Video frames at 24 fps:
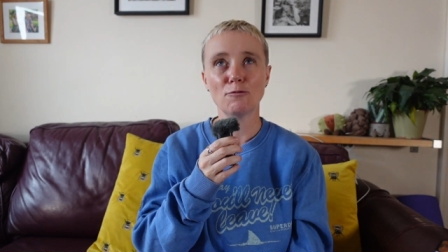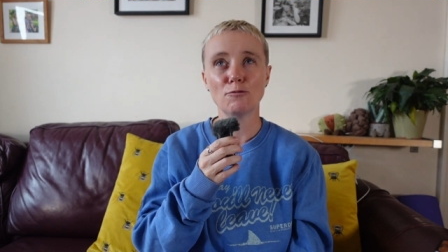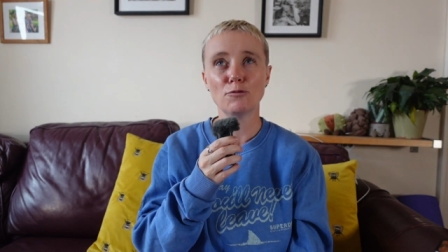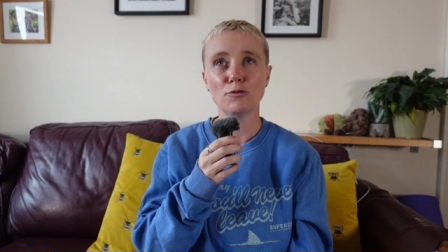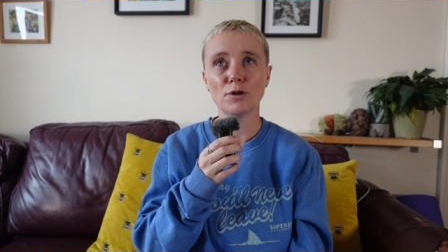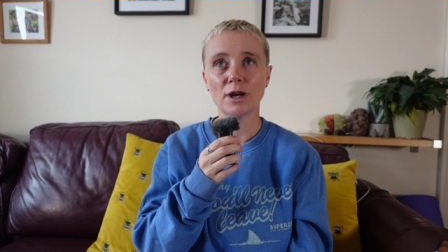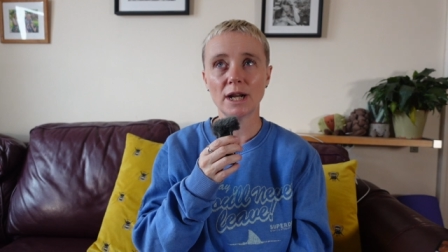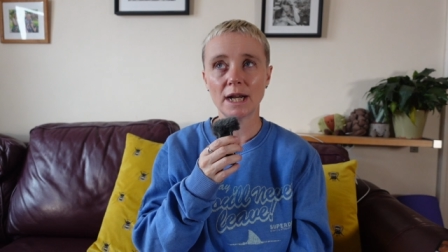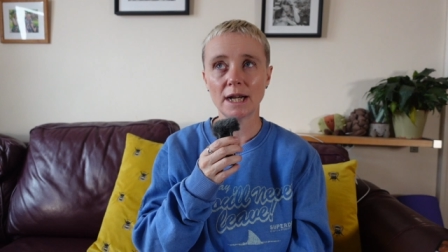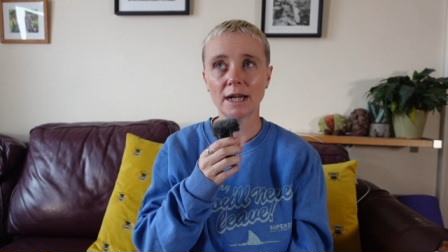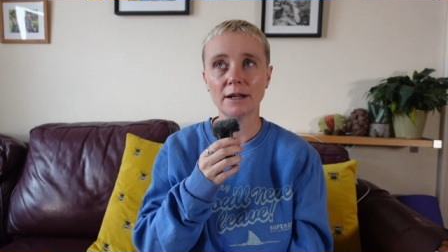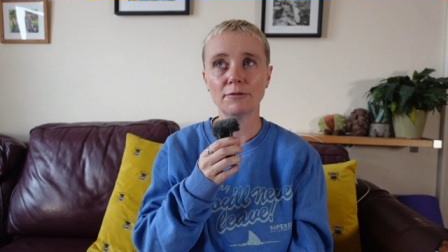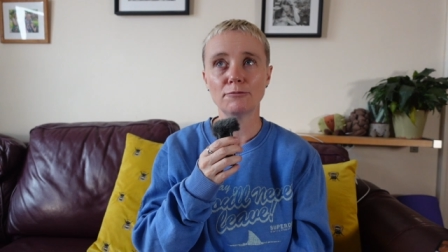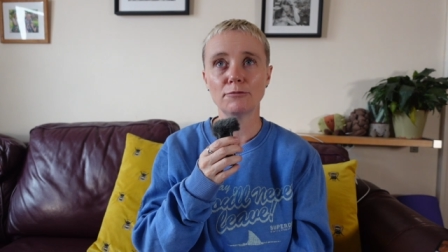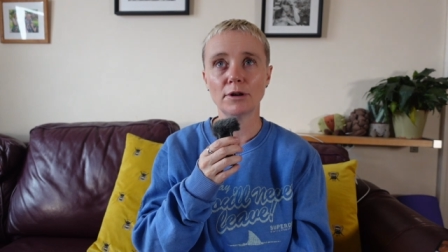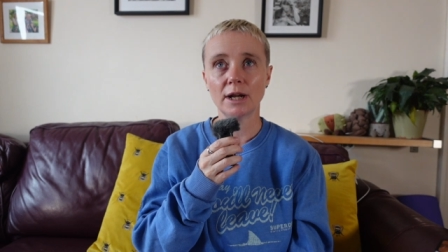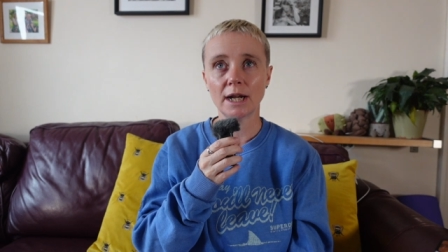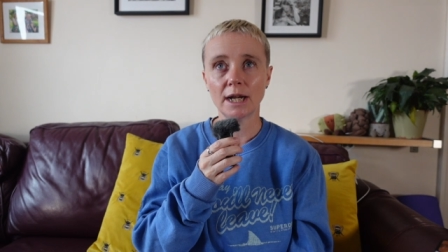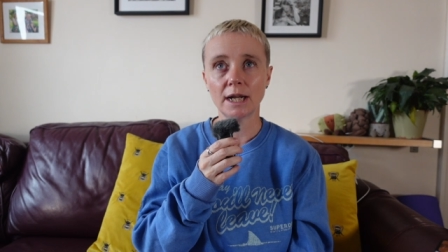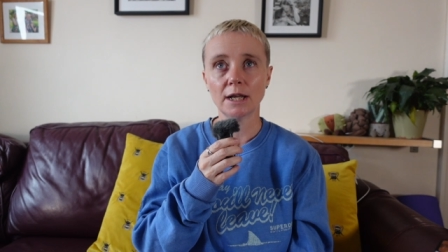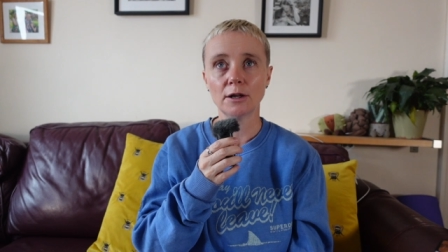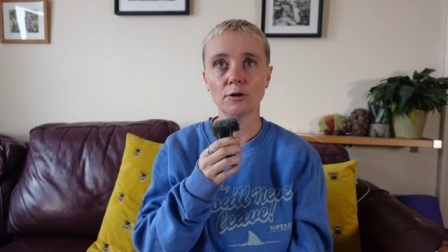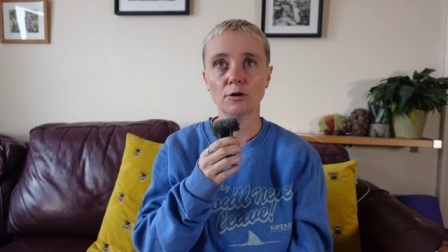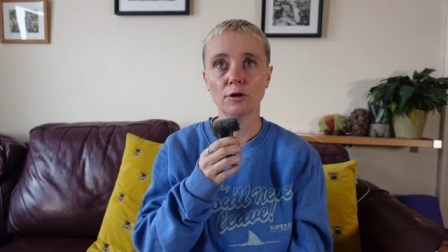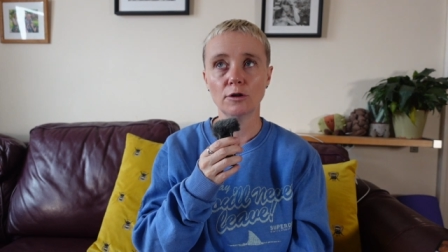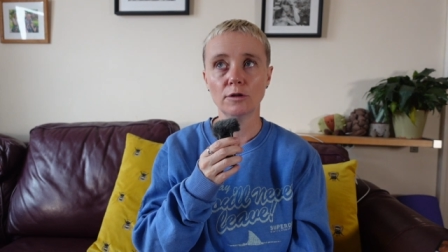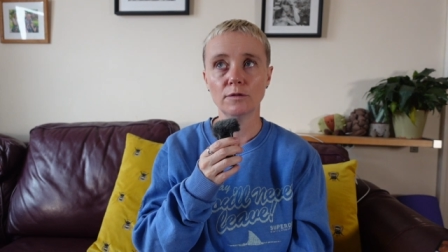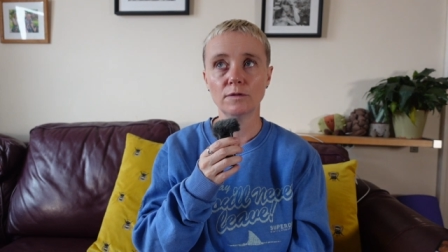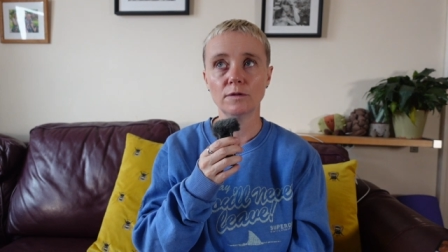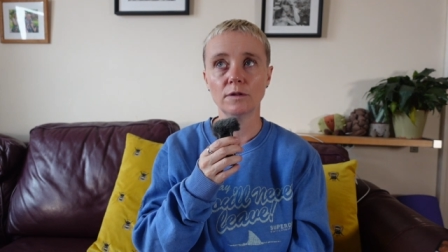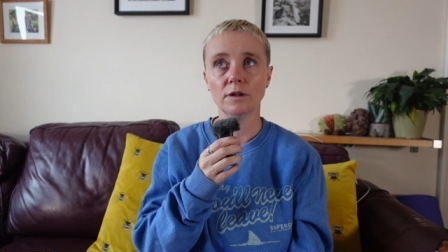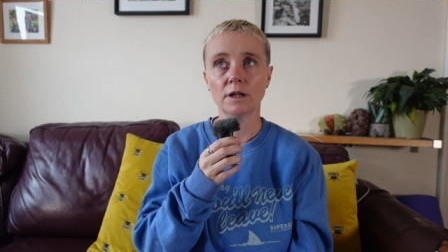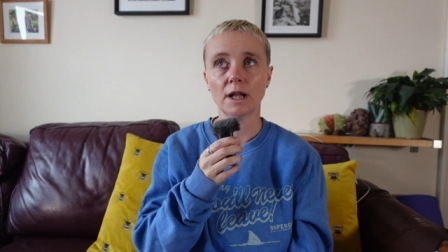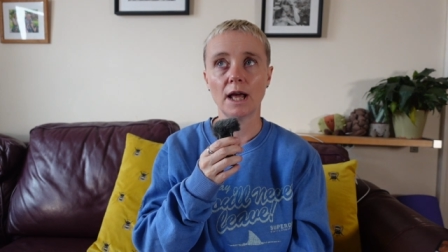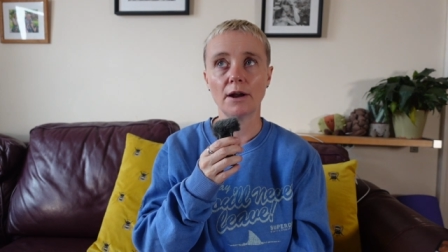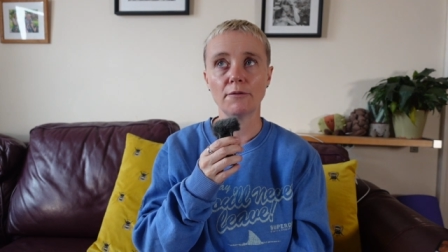Really, really
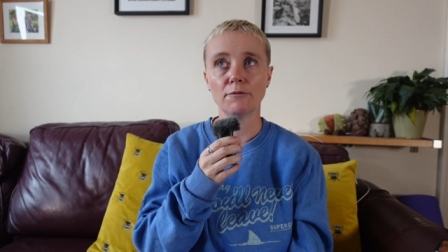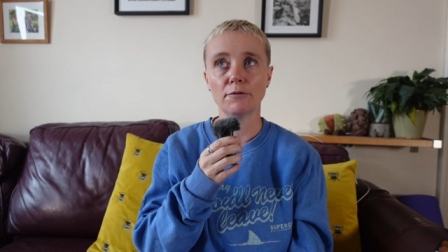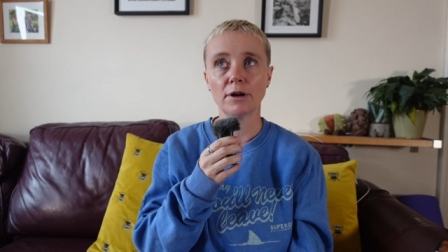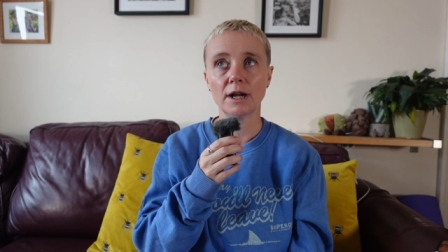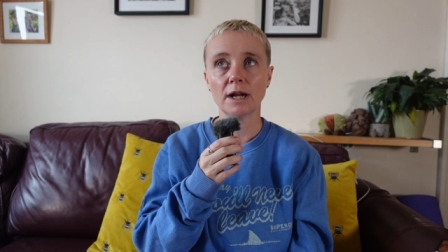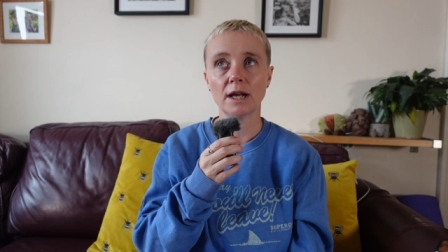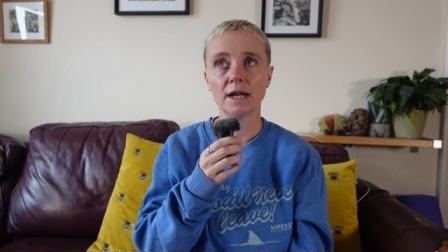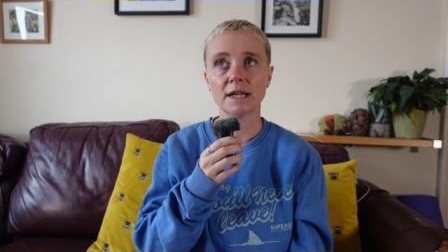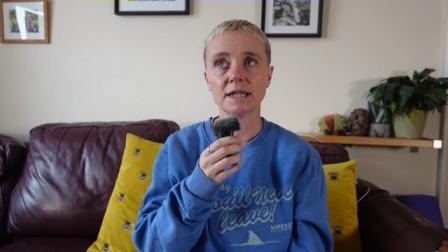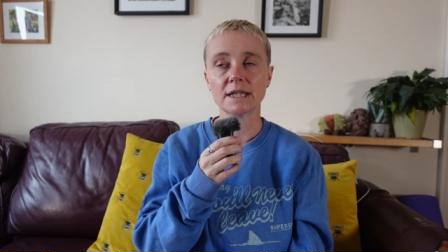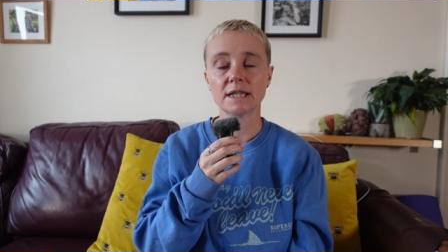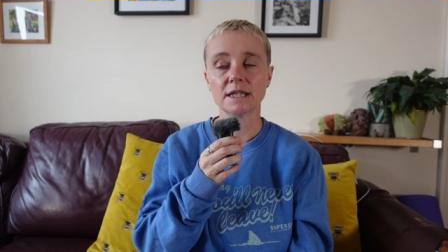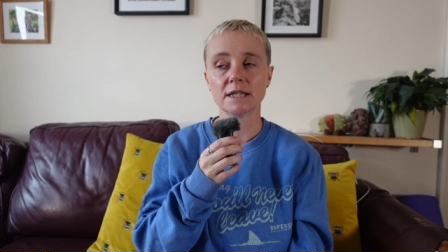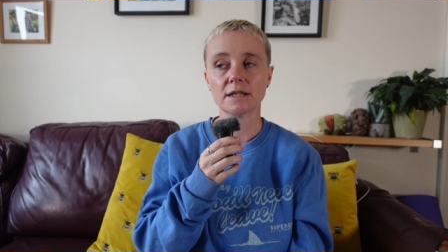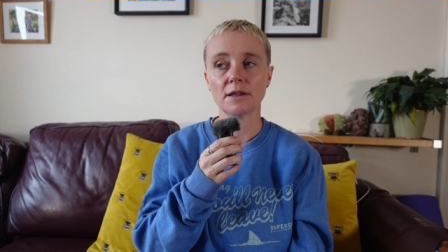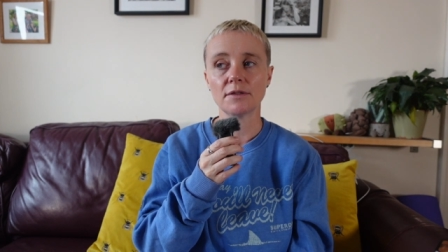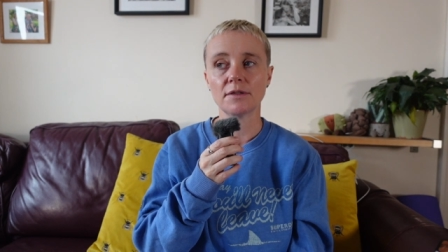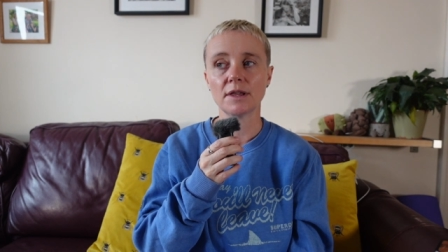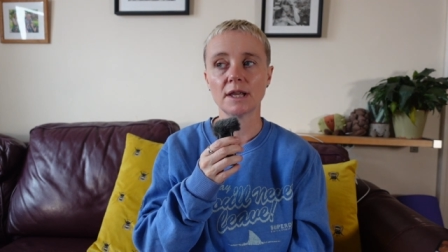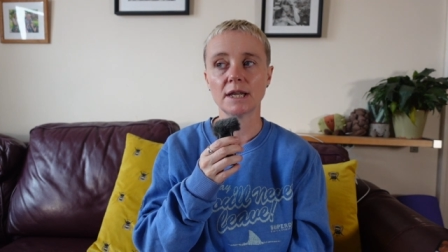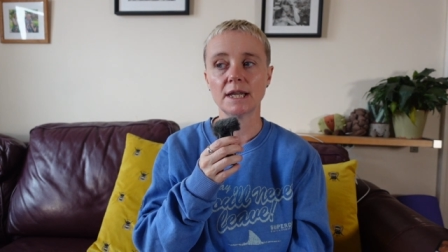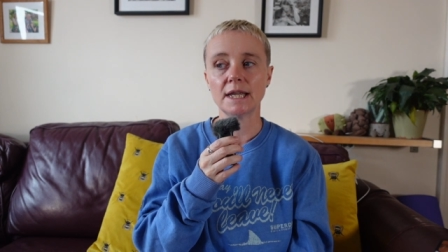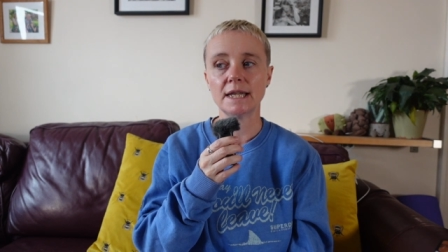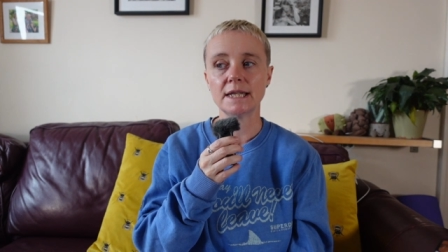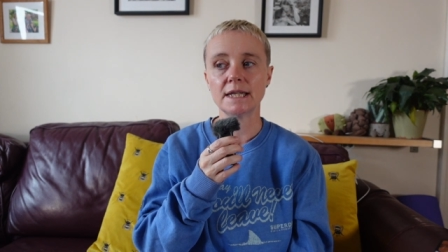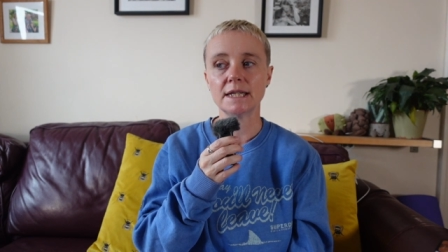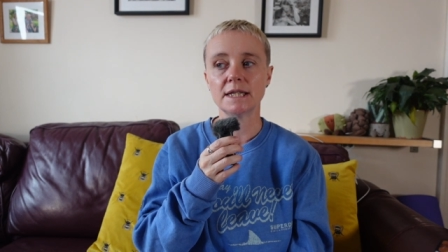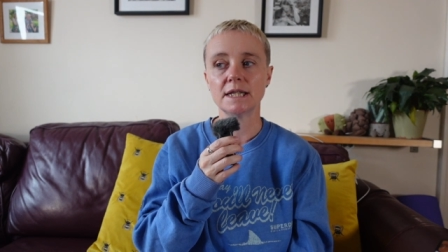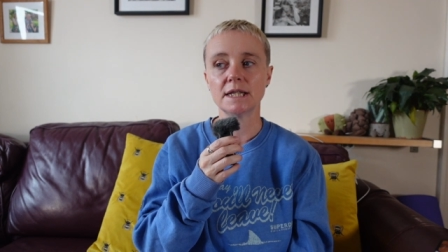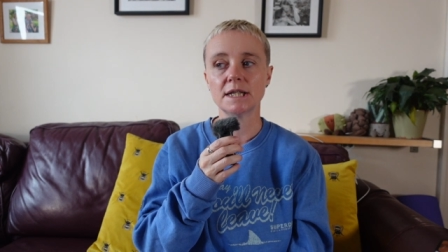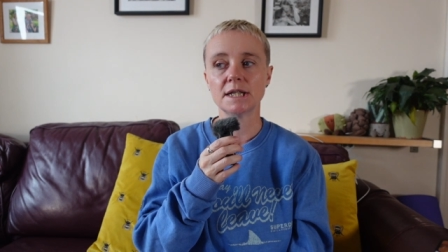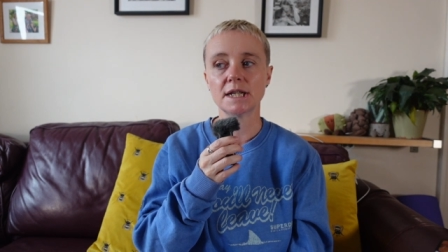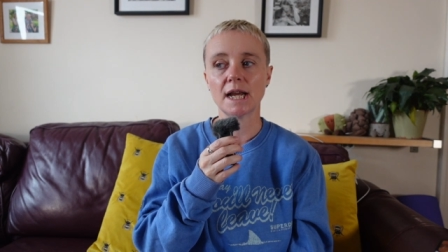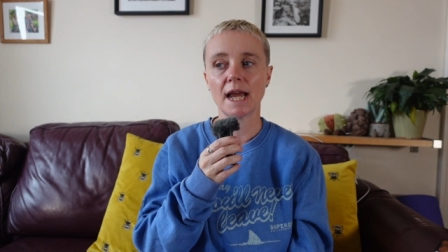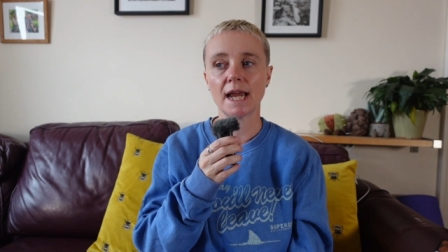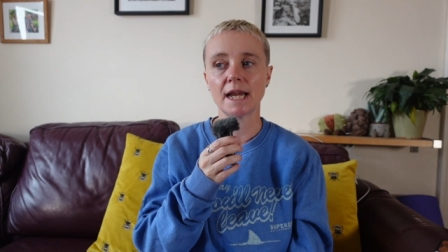awful, and realised that something needed
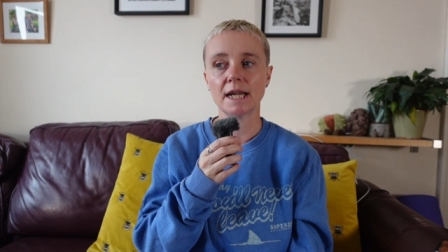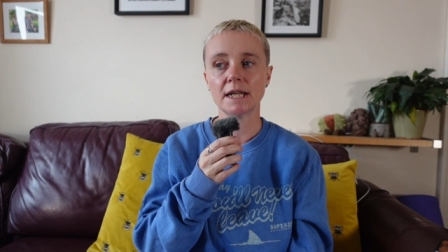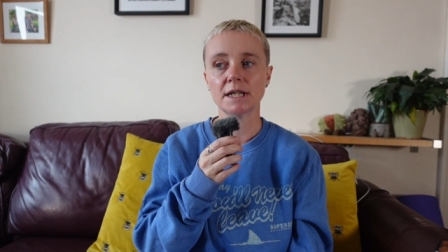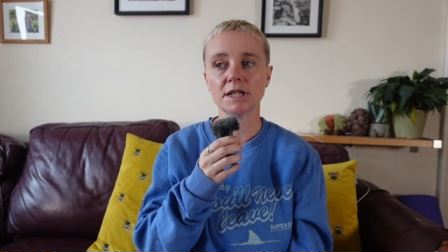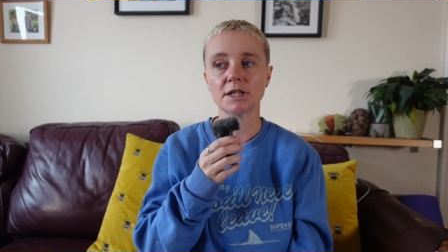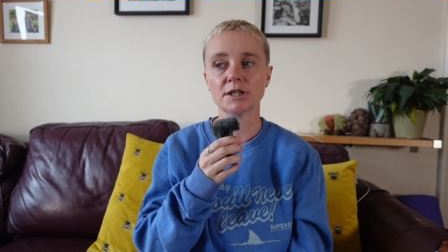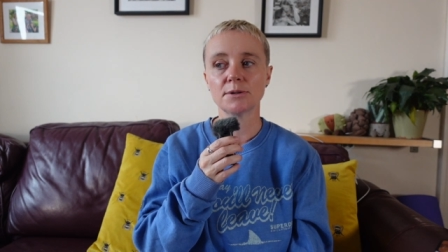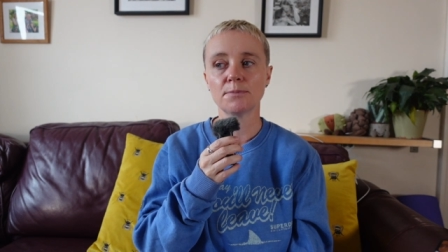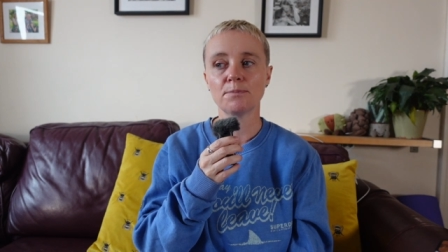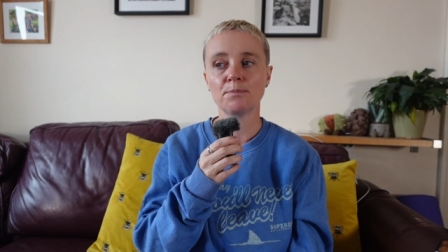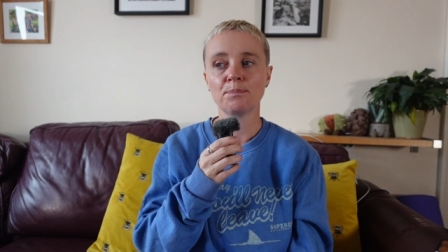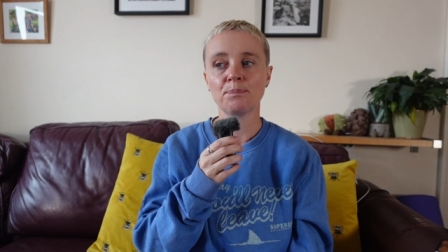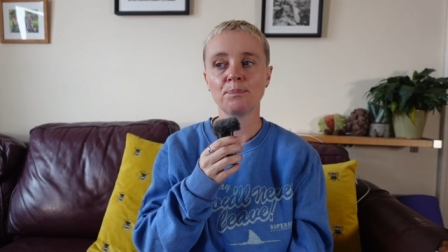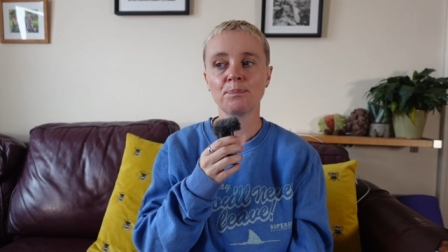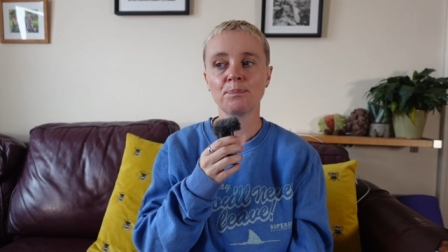to change.